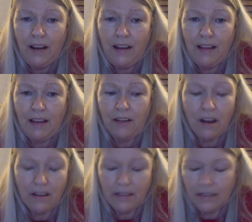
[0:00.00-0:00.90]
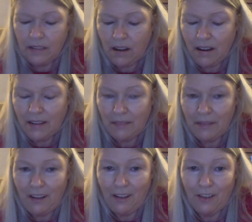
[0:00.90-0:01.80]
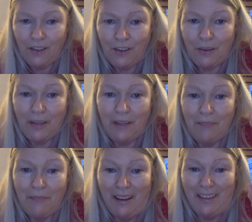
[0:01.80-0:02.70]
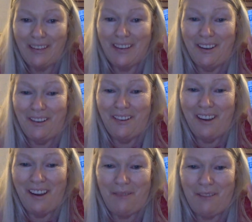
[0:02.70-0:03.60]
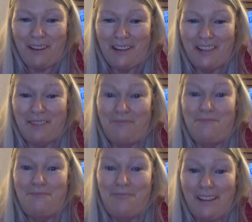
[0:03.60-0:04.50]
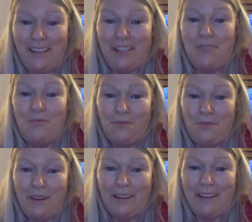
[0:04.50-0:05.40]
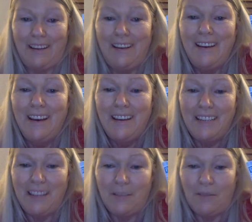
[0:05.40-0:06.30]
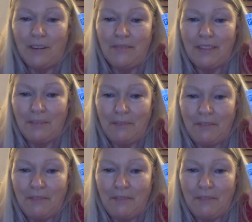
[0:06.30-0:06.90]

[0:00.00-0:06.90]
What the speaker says: and that cost me $120 a month. So I wanted to really get rid of some